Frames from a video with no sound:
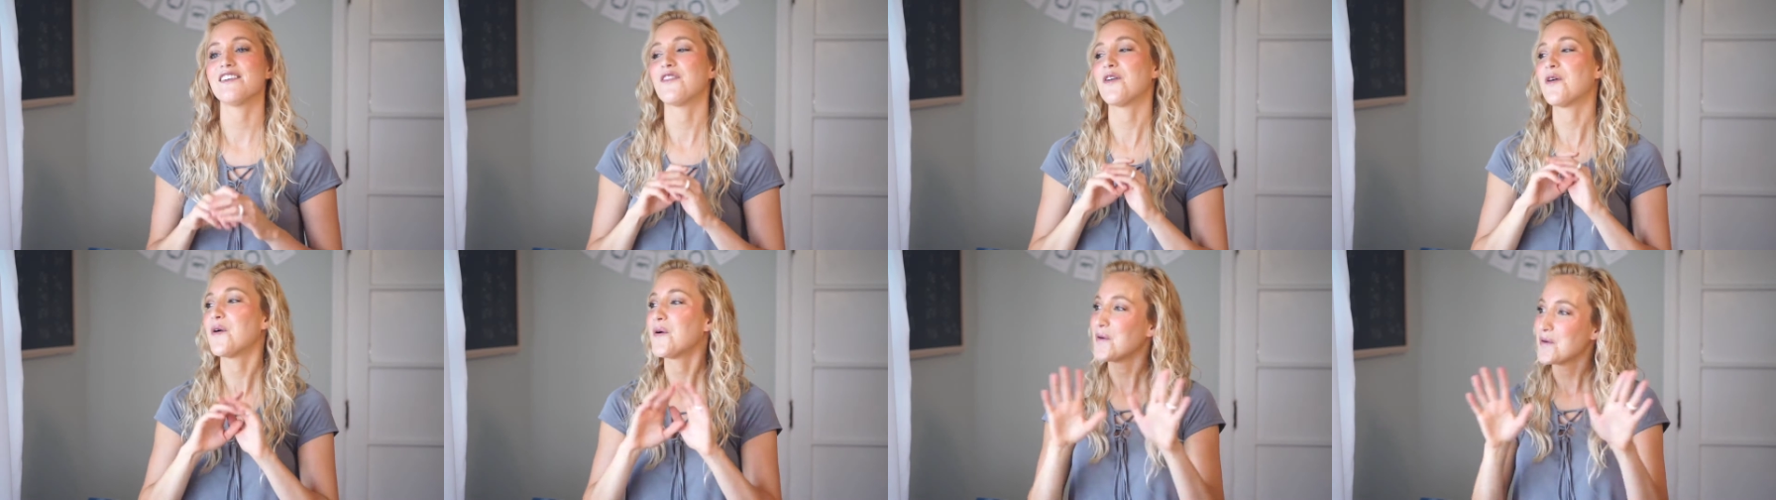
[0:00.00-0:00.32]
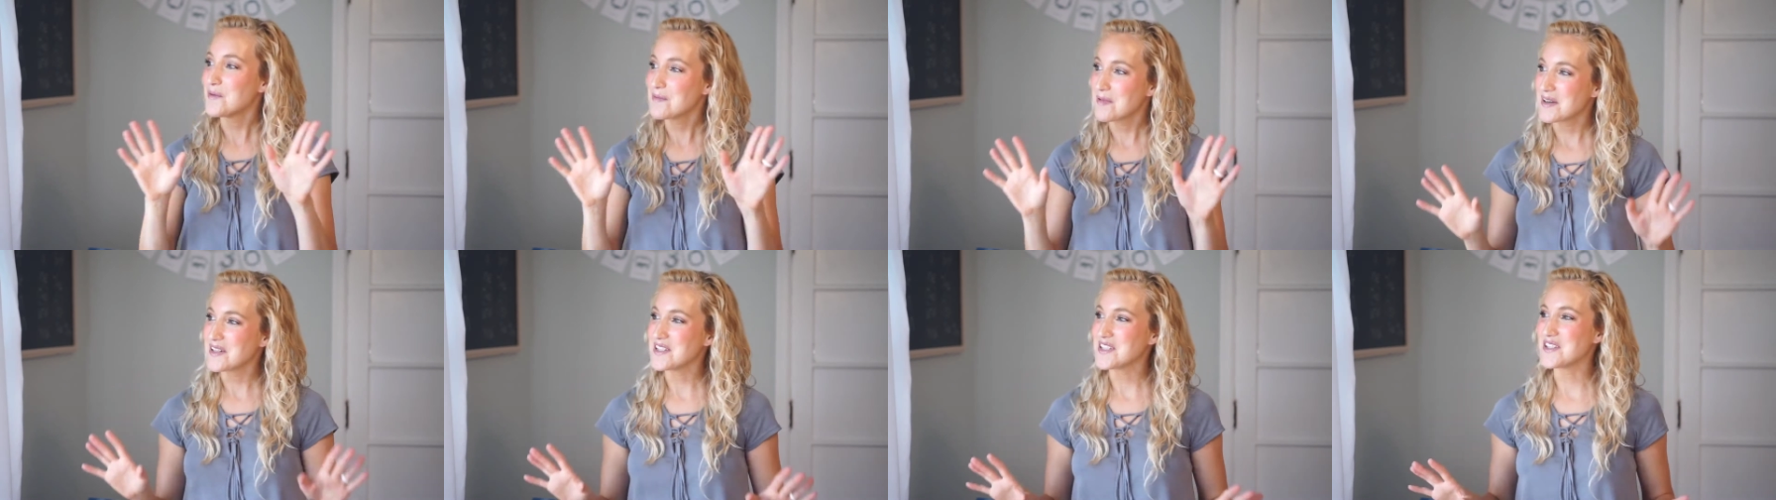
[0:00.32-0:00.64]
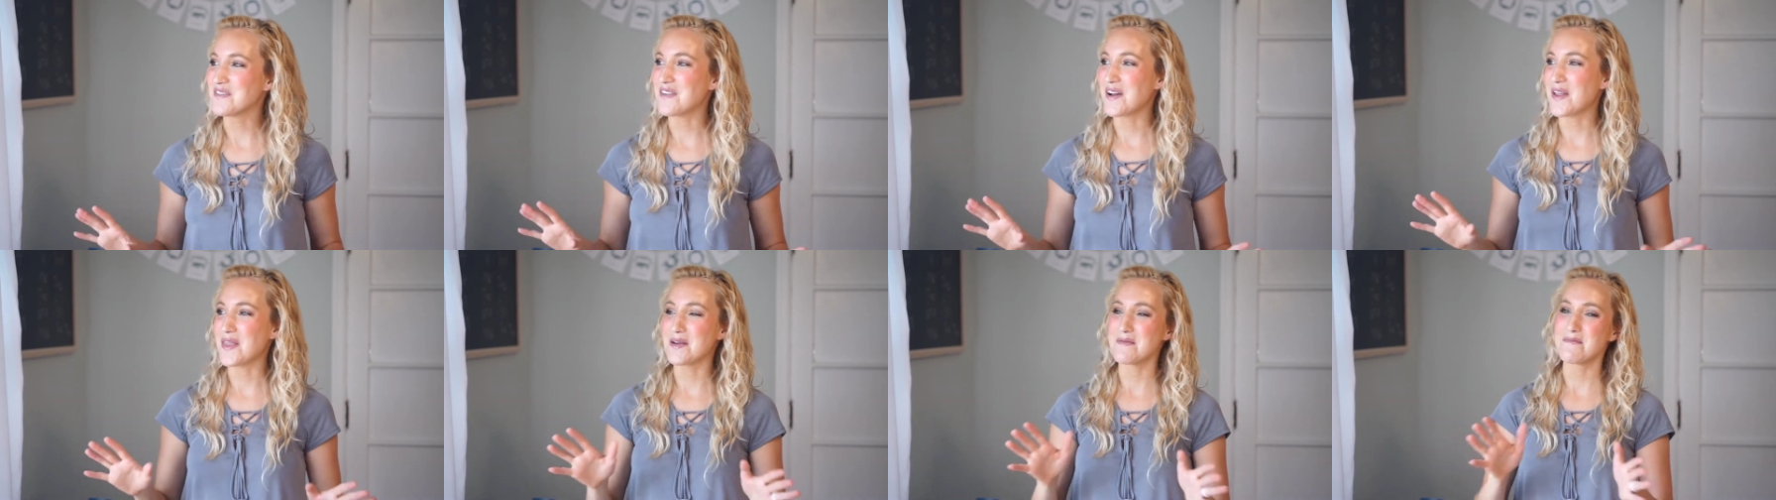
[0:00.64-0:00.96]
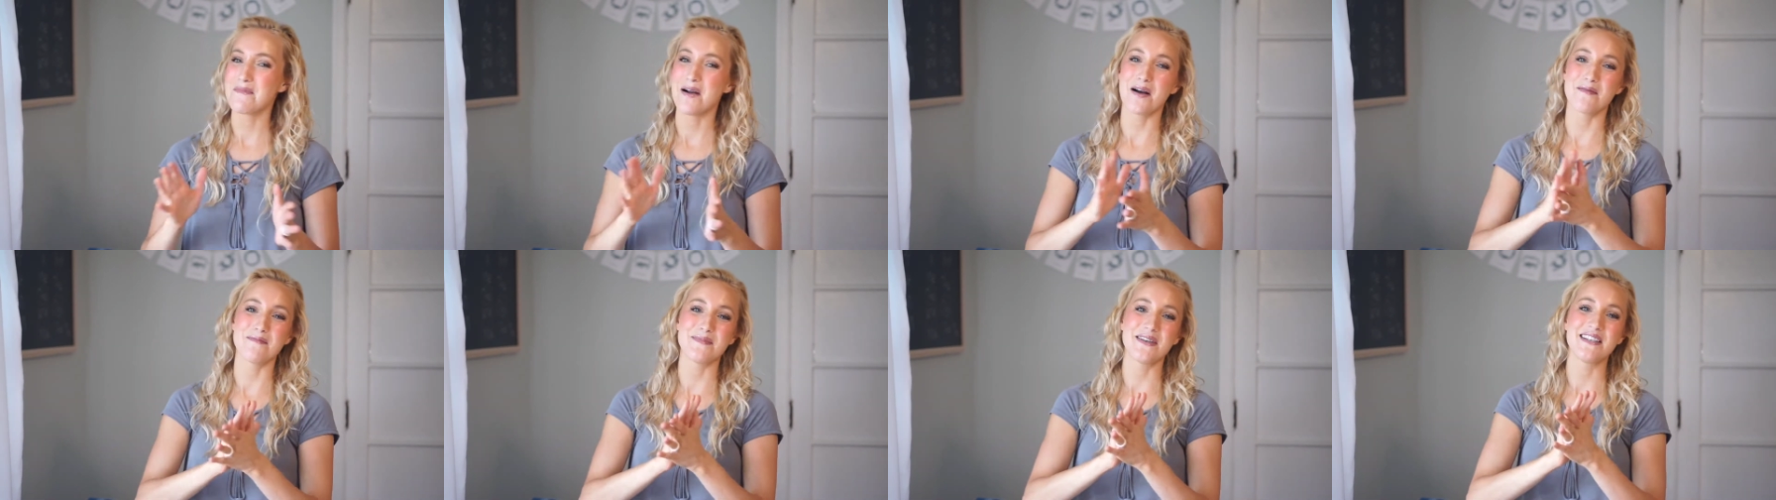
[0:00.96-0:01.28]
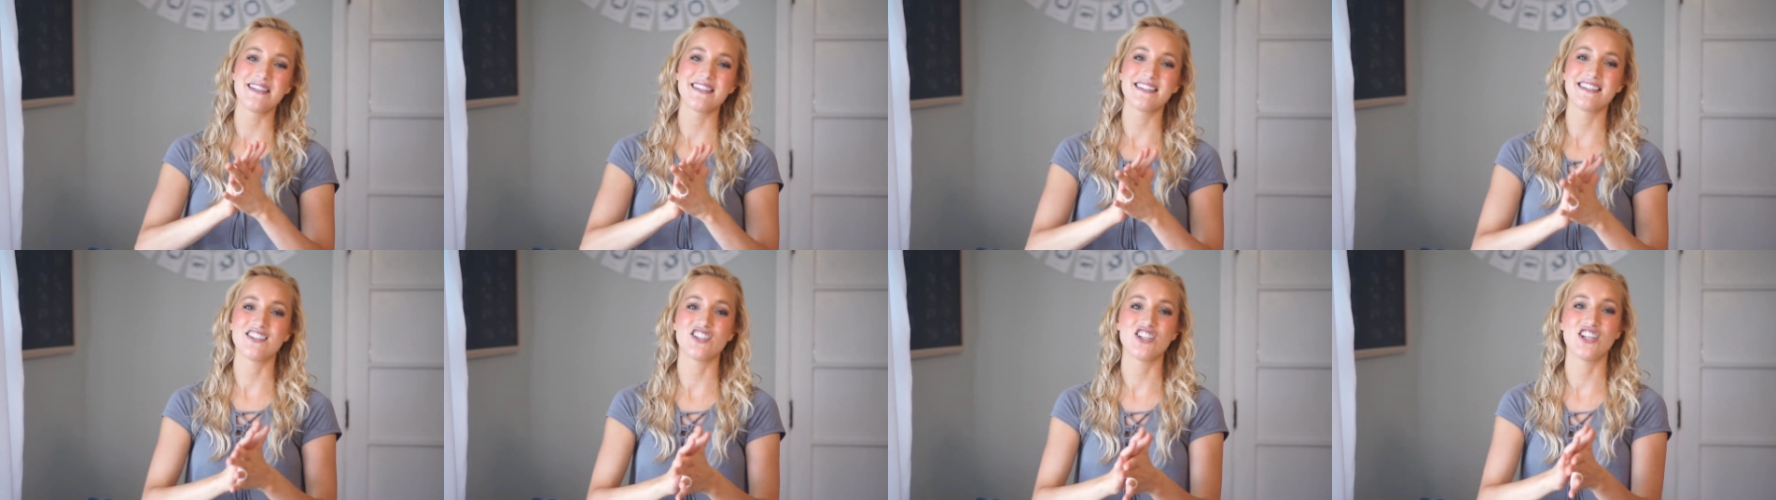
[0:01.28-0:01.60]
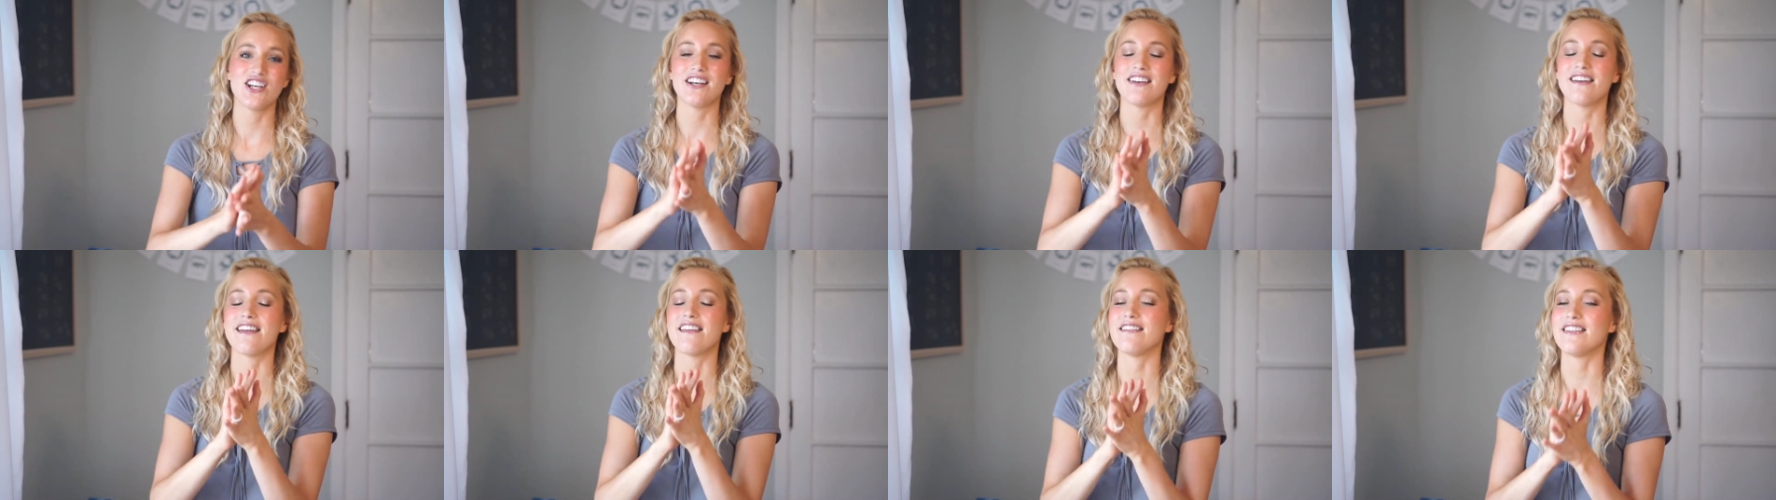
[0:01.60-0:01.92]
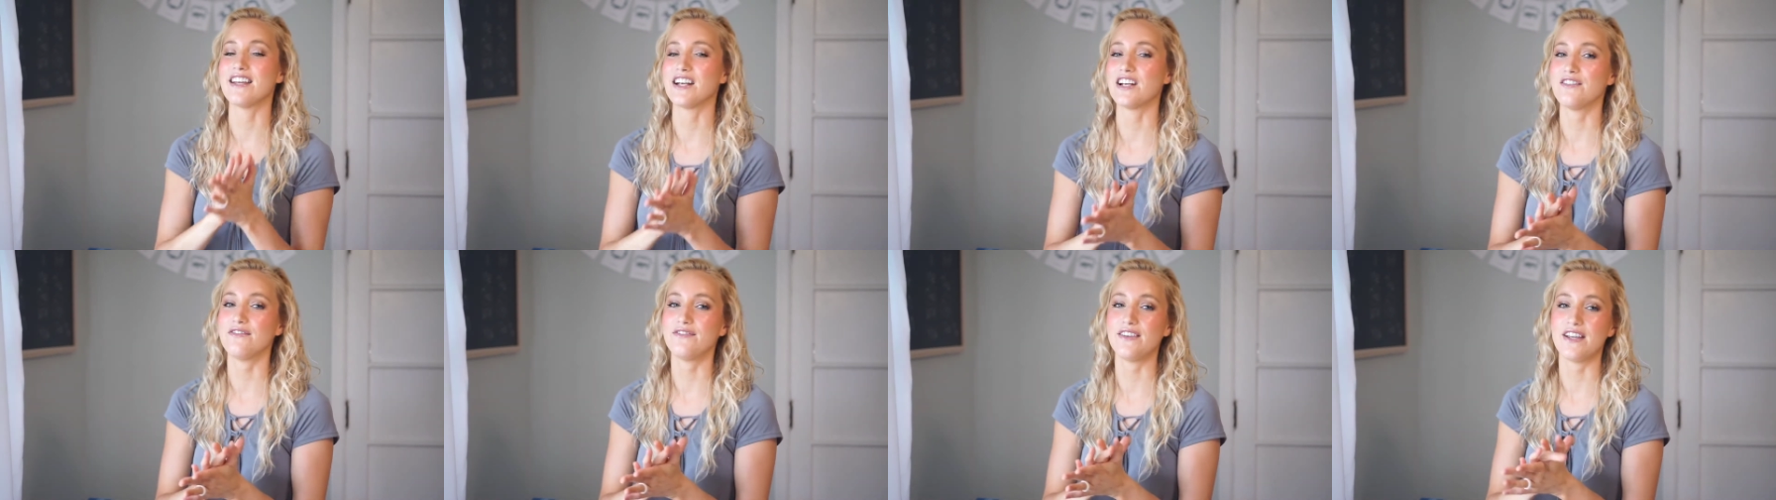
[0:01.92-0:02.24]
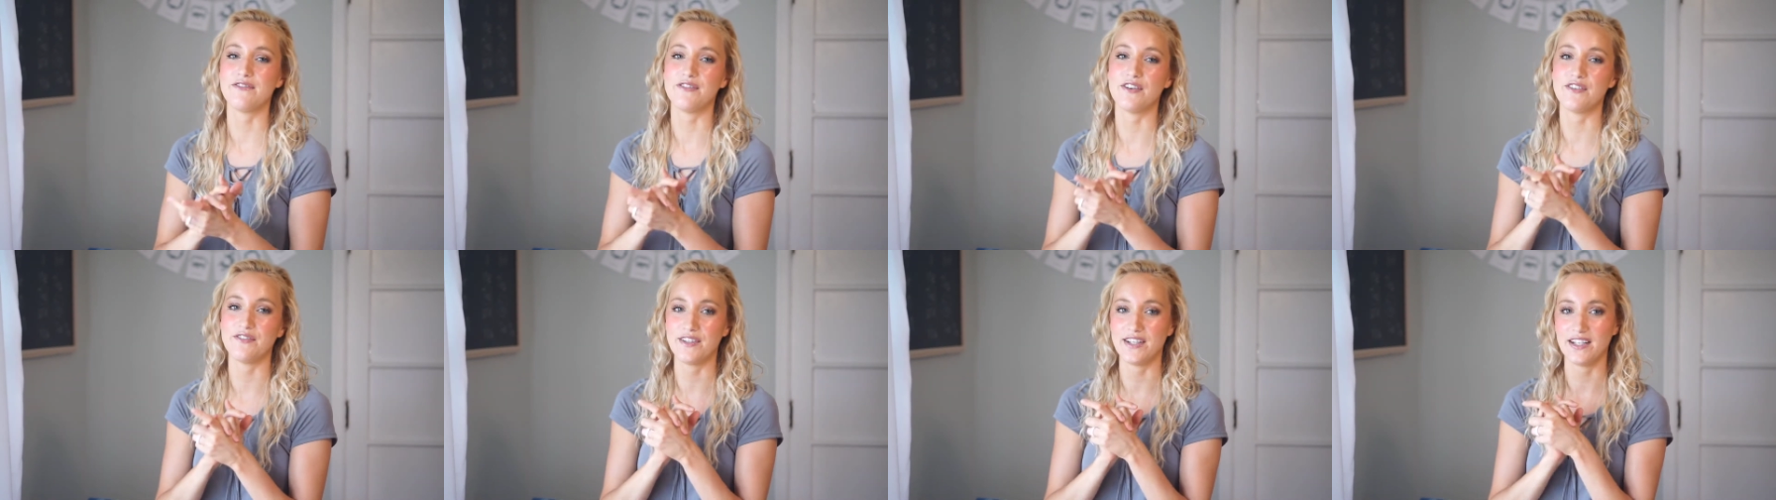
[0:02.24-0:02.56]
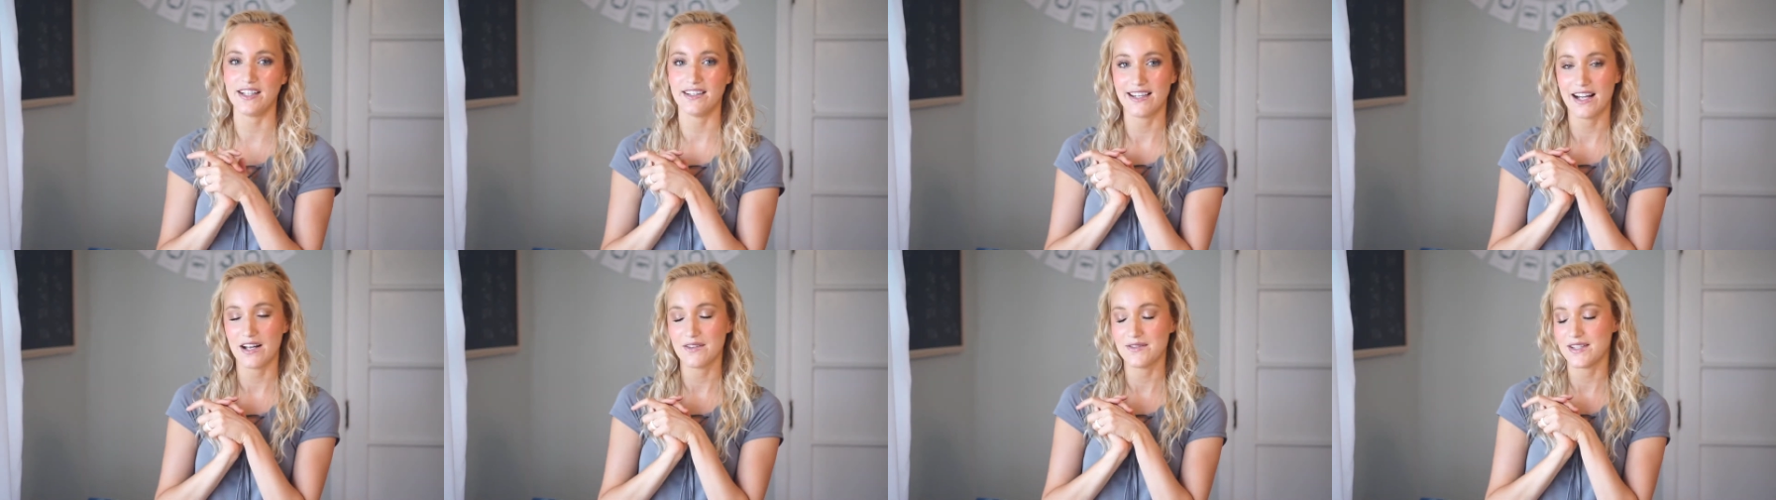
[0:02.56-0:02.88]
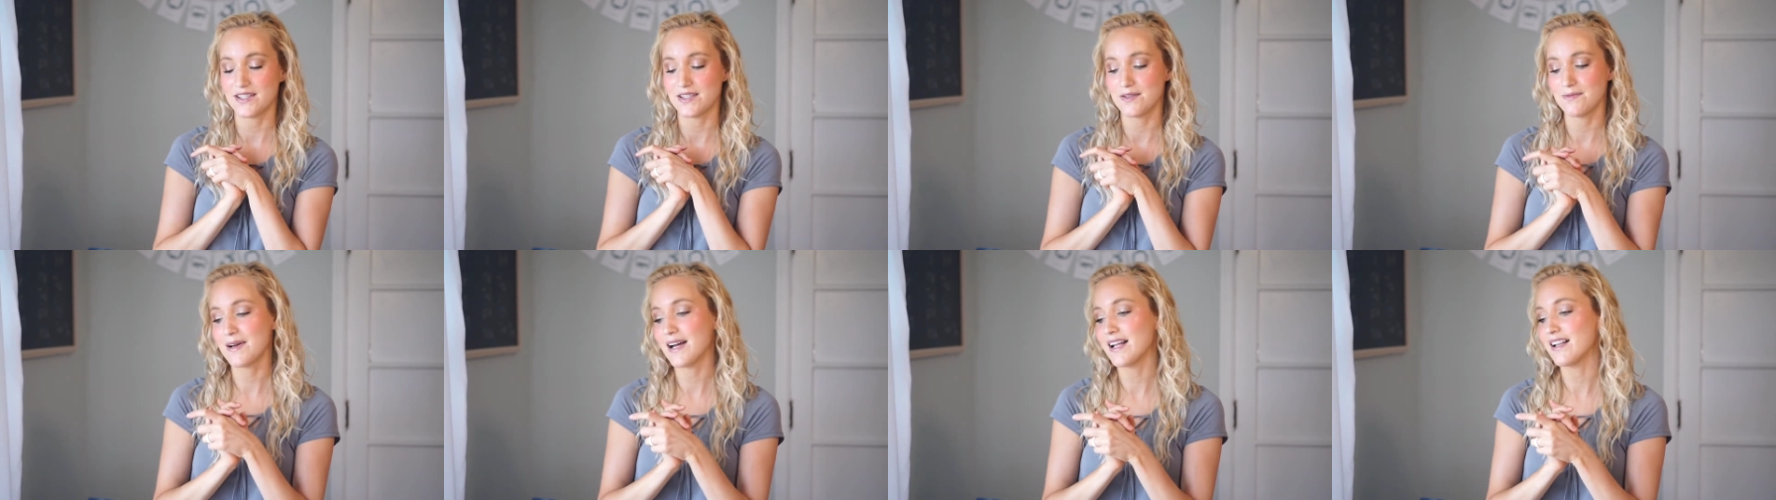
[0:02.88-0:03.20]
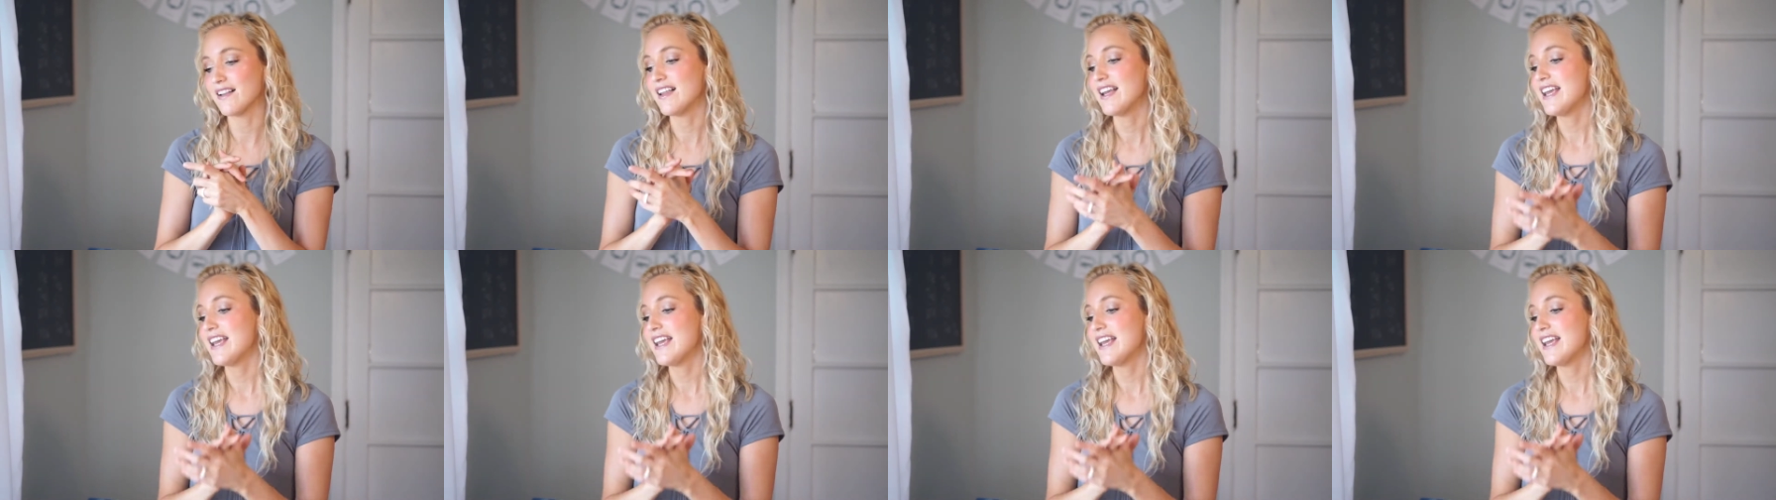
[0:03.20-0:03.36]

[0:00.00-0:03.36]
of a whole bunch of other mamas sharing their favorite read-alouds as well.